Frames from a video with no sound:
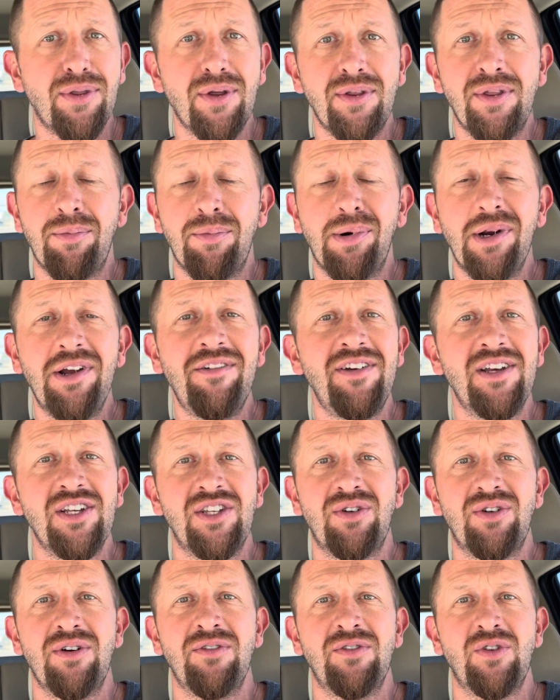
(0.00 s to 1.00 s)
of the previous
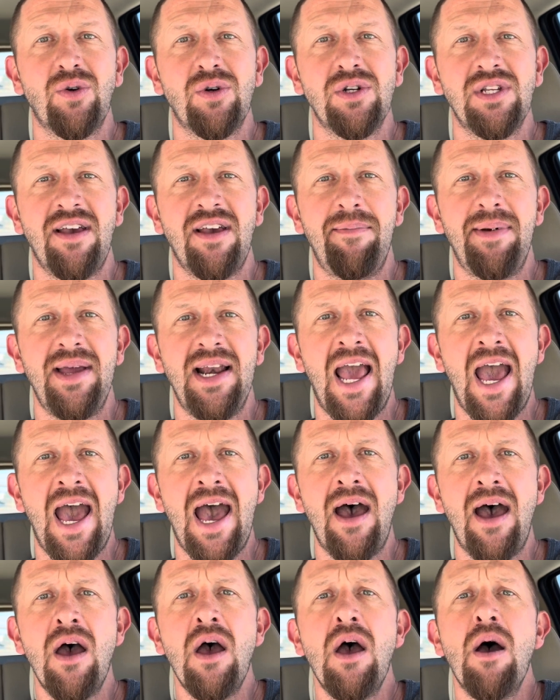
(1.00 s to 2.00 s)
thrift stores I've been at,